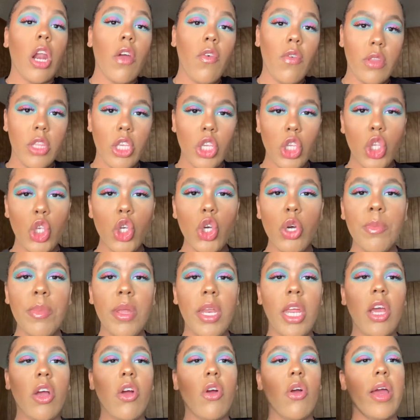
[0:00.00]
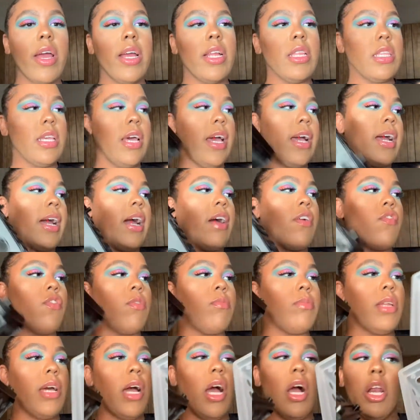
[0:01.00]
off with these two mini crates i got
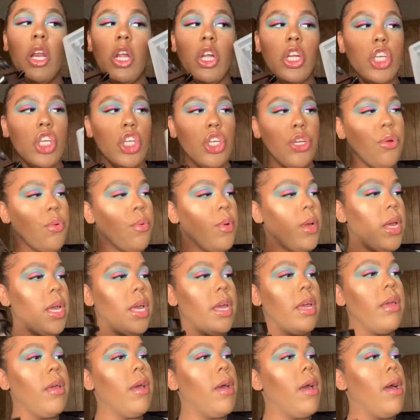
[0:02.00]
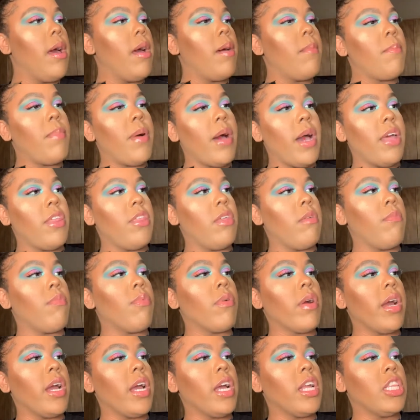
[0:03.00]
from dollar tree by the
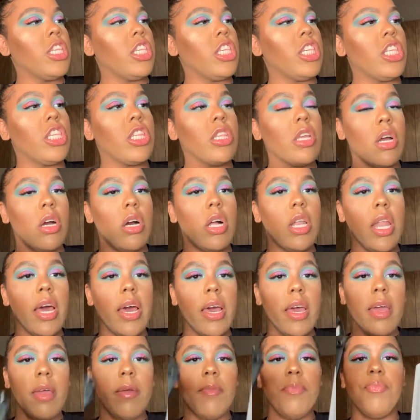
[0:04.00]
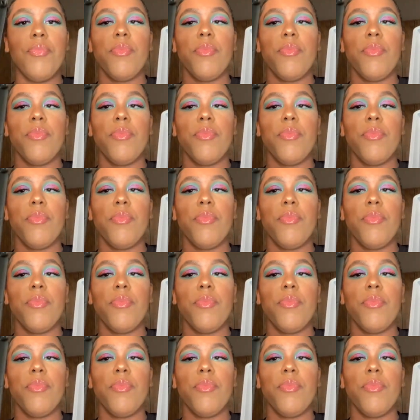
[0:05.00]
brand sterilite